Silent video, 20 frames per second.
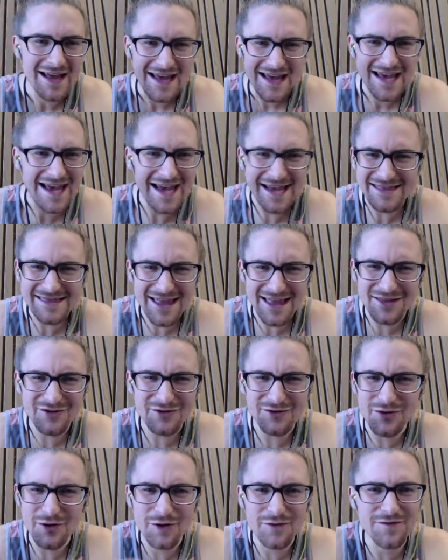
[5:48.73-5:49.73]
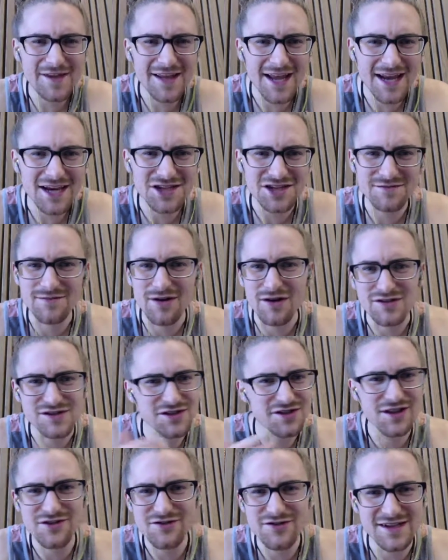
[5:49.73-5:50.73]
Hit that little notification bell so
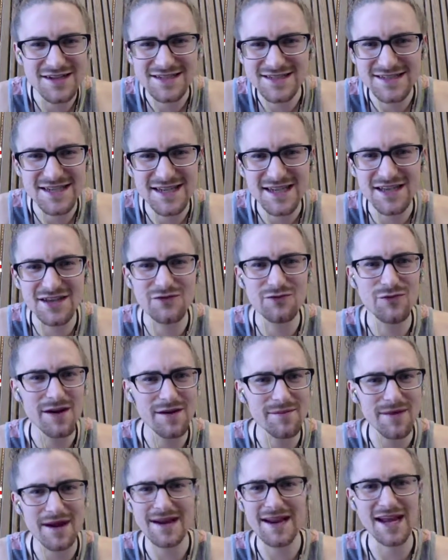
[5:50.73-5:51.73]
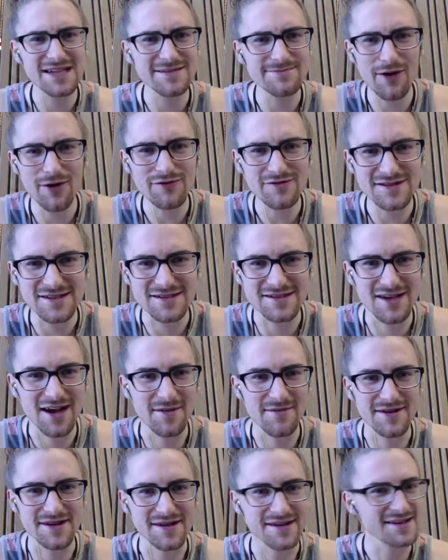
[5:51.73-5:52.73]
that you can see when my next post is
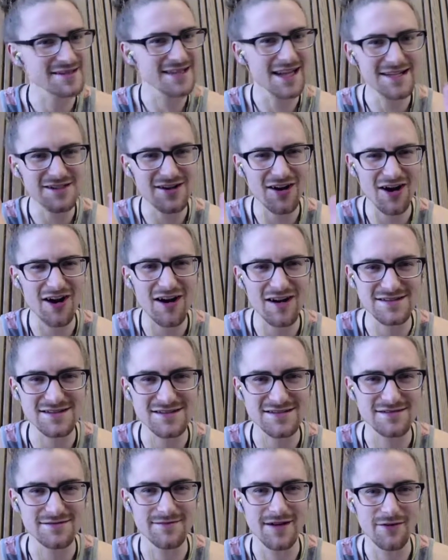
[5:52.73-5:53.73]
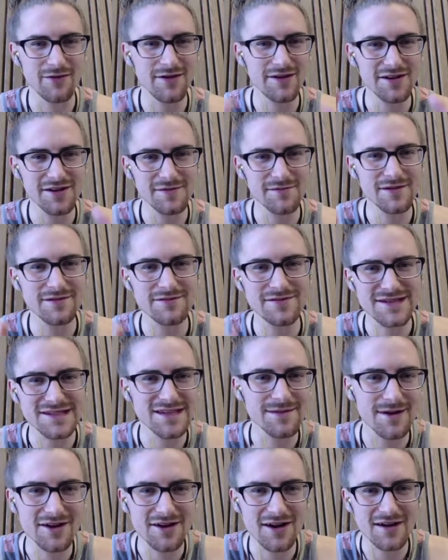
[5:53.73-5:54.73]
coming, because that's awesome. I want you to be able to see
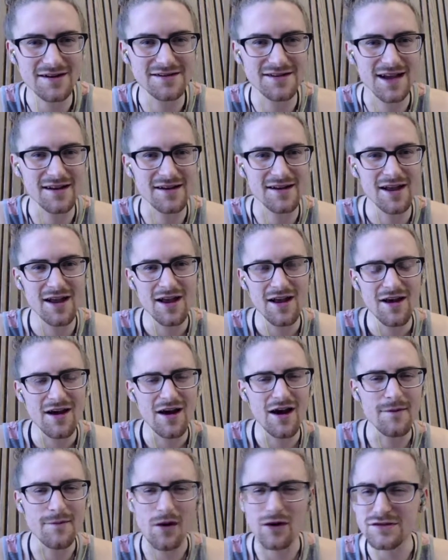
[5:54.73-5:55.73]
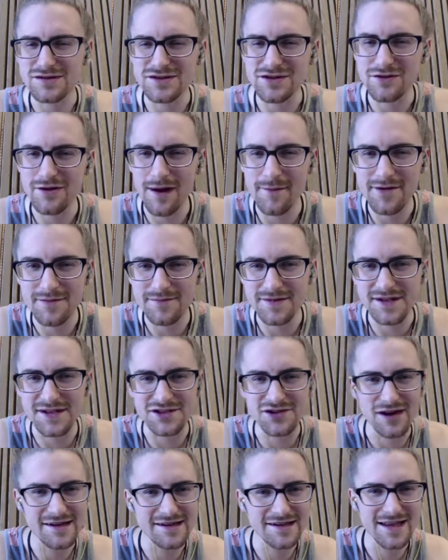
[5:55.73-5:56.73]
my content. Also, I'm going to be
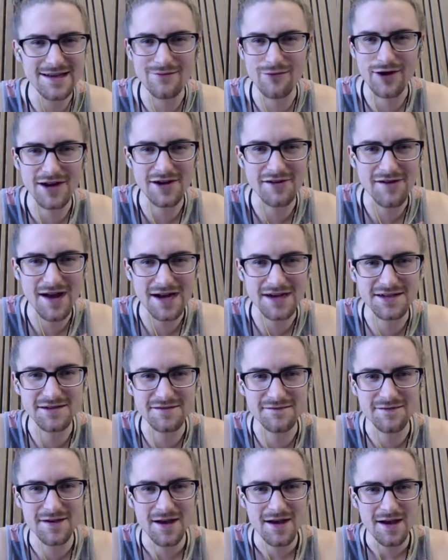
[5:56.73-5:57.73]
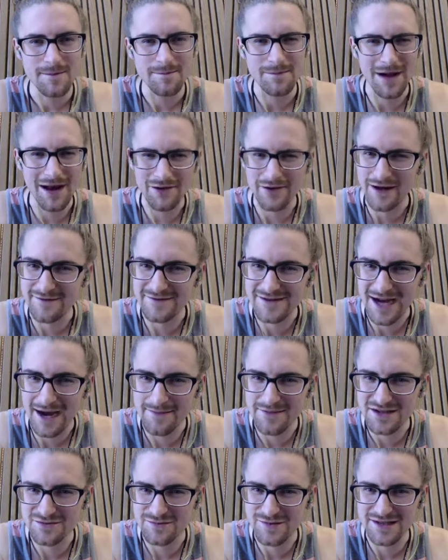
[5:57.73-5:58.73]
trying to get more interactive, but I don't have time
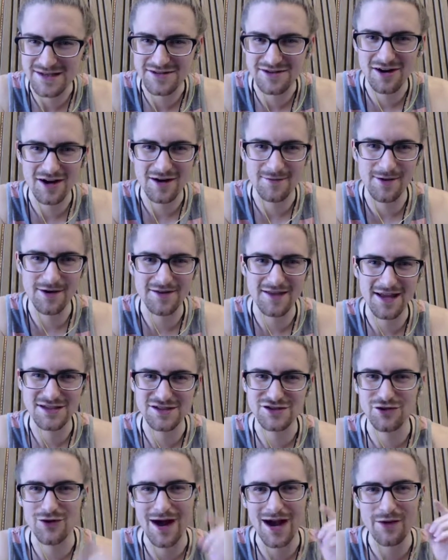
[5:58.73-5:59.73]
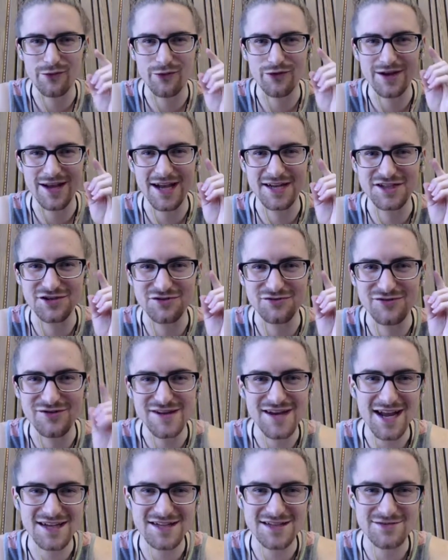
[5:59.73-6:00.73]
this week to talk about that, so I will catch you
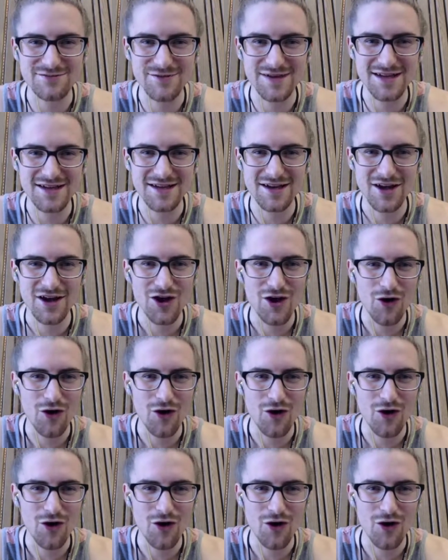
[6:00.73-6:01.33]
next week.